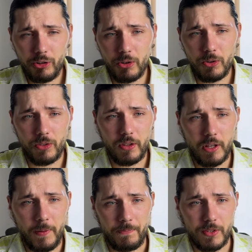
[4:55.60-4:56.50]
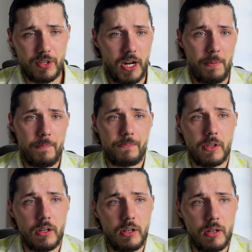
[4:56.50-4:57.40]
you the setup.
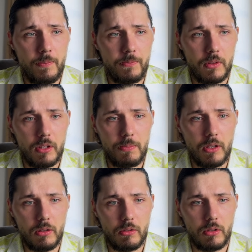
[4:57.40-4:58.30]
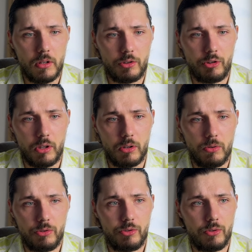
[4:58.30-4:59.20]
Let me actually go
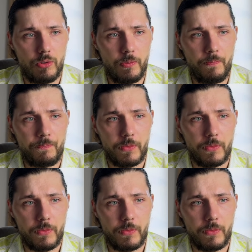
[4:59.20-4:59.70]
to